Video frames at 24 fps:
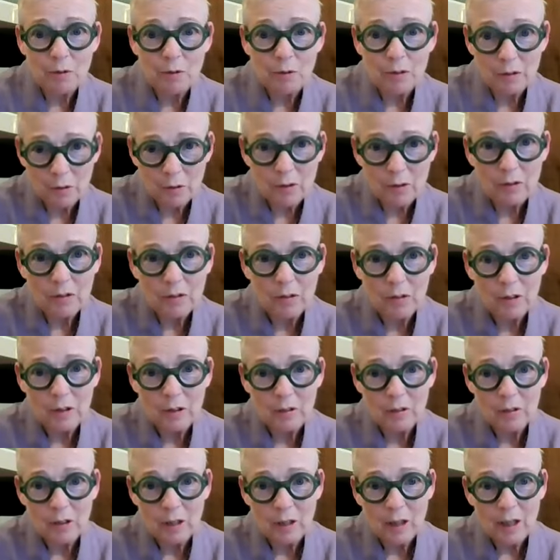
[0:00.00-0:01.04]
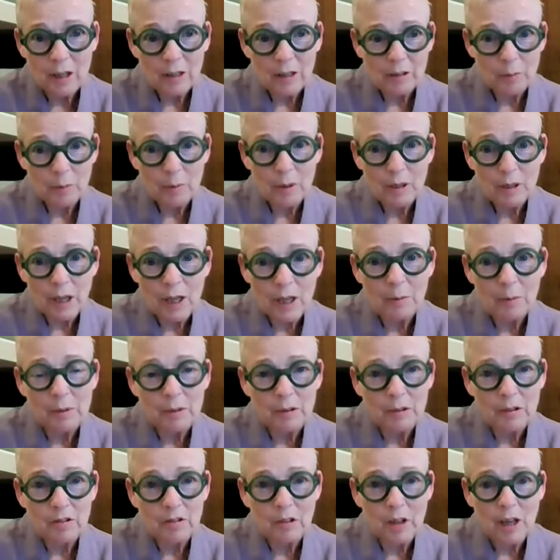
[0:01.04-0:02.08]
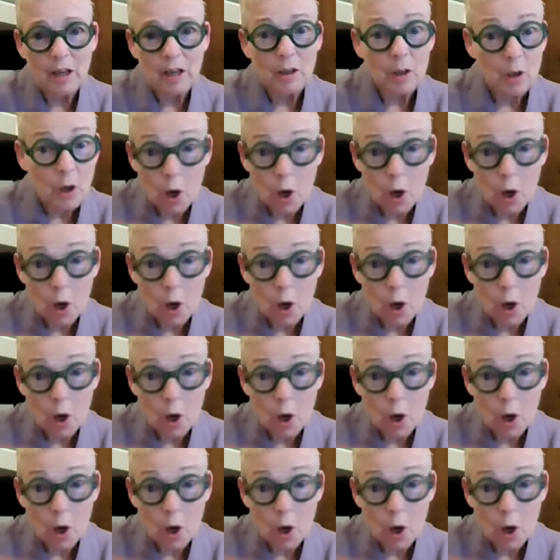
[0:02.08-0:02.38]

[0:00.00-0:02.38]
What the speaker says: resources to be able to say,